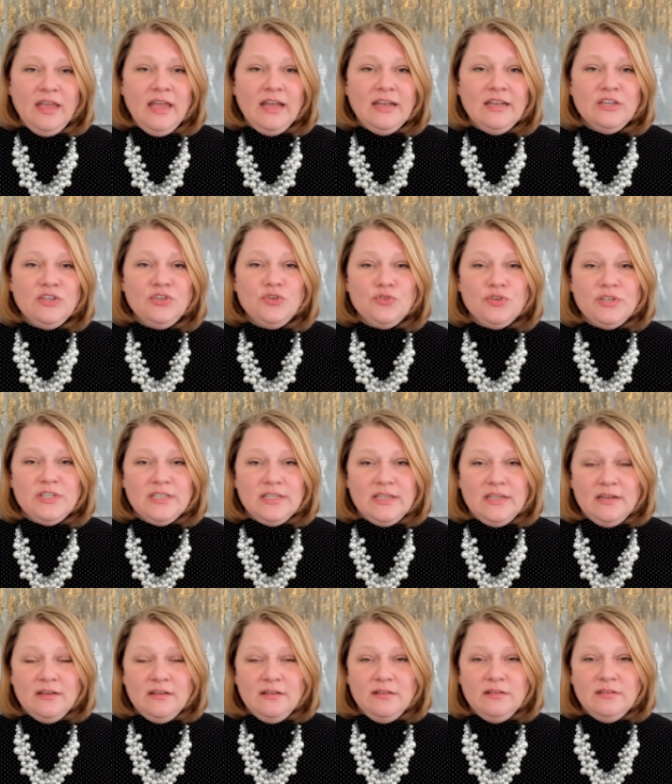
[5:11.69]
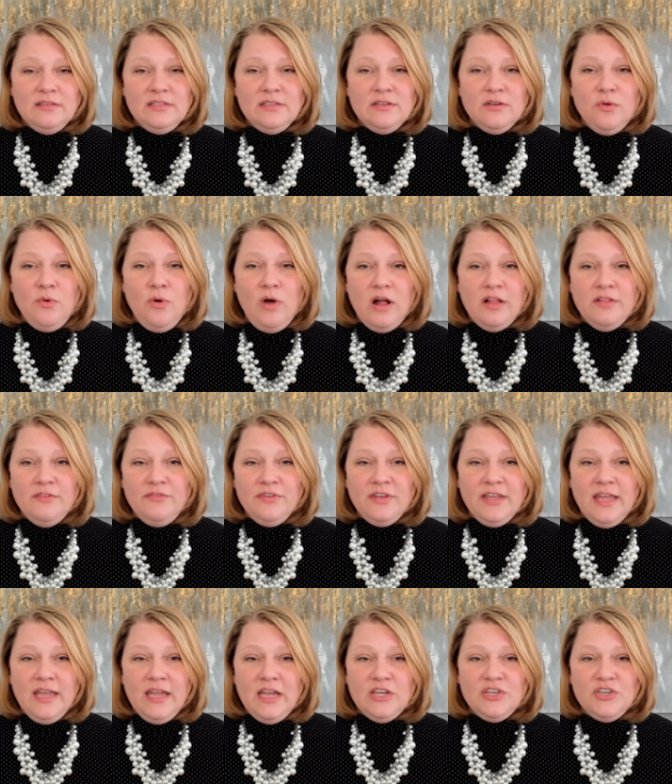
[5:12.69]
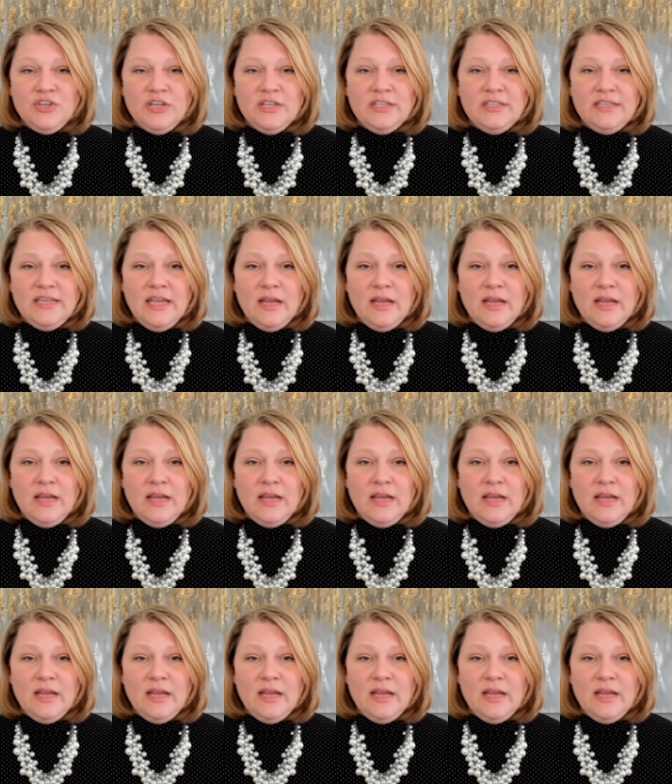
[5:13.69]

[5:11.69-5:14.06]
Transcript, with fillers: it is your skills, qualifications,